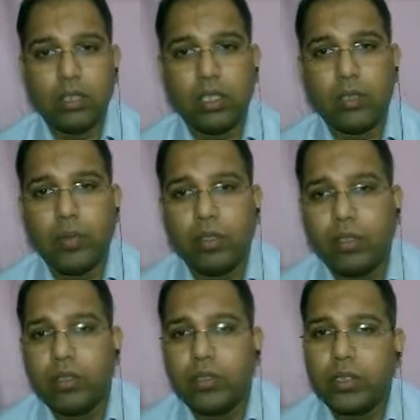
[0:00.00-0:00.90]

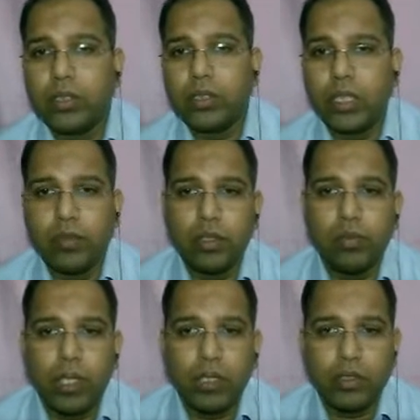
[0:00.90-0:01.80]
appear on several
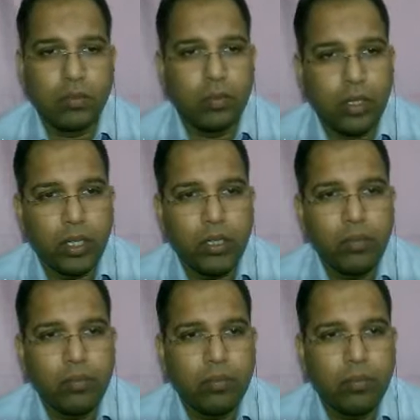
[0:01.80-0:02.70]
parts of body,
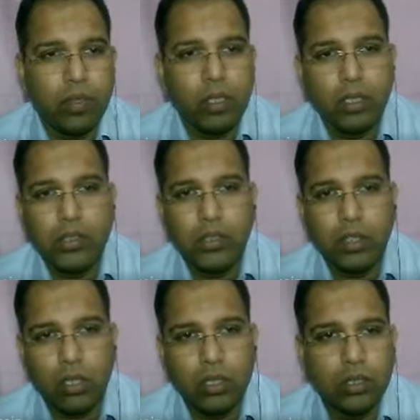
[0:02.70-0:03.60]
a
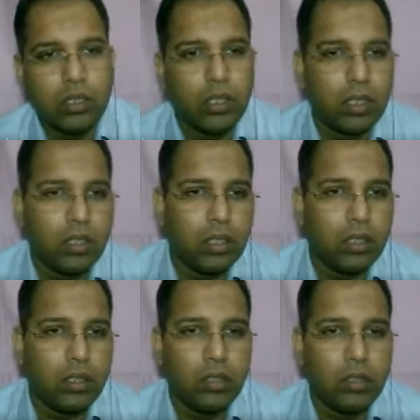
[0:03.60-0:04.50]
jock
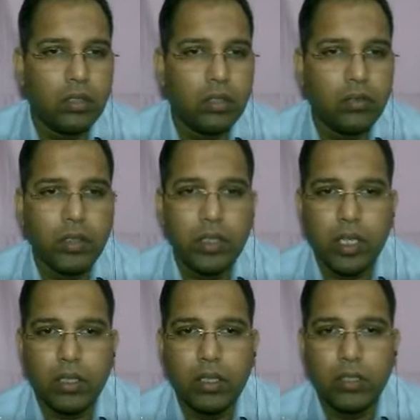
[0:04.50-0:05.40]
with
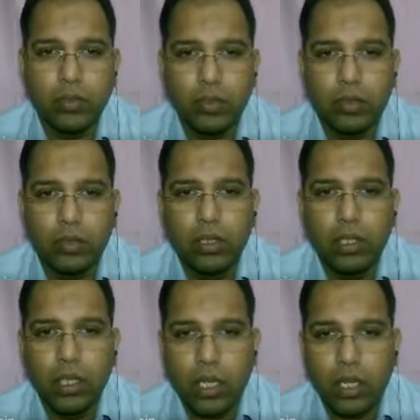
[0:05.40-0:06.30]
athlete's foot,
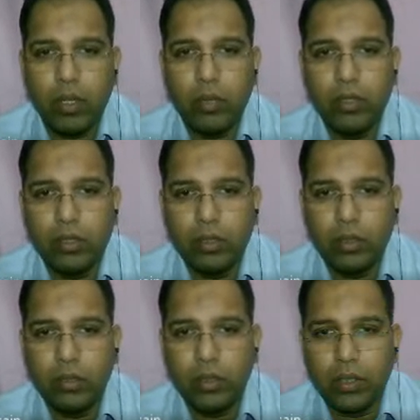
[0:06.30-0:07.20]
a baby
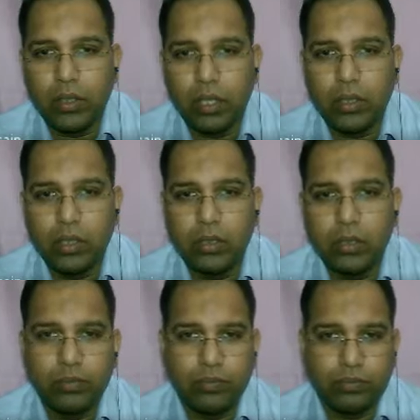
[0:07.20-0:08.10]
with thrush,
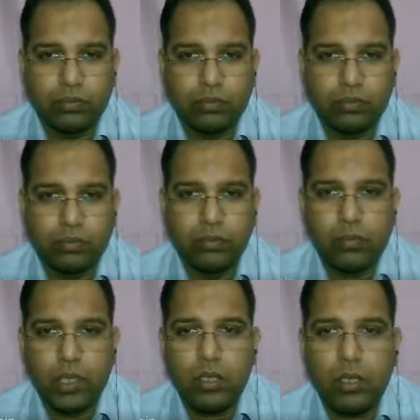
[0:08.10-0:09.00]

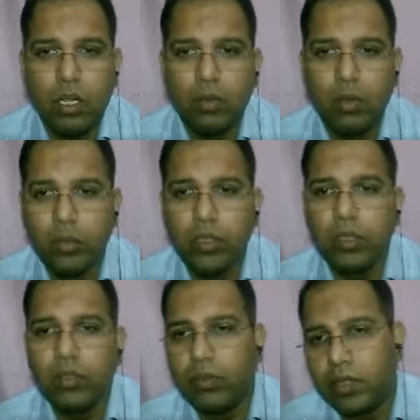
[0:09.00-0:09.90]
a woman
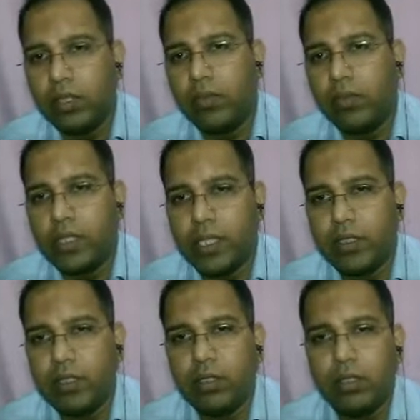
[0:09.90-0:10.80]
with
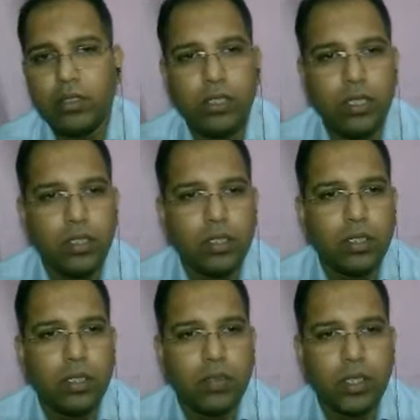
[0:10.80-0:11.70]
vaginal yeast
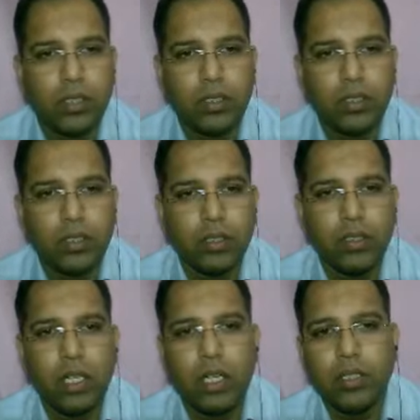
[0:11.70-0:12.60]
infection
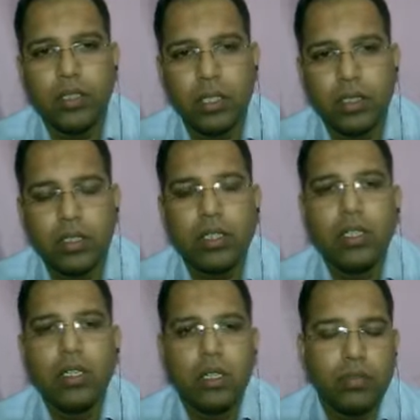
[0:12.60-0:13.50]
are just
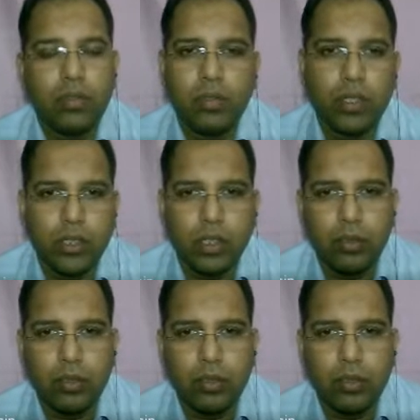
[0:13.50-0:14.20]
a few examples.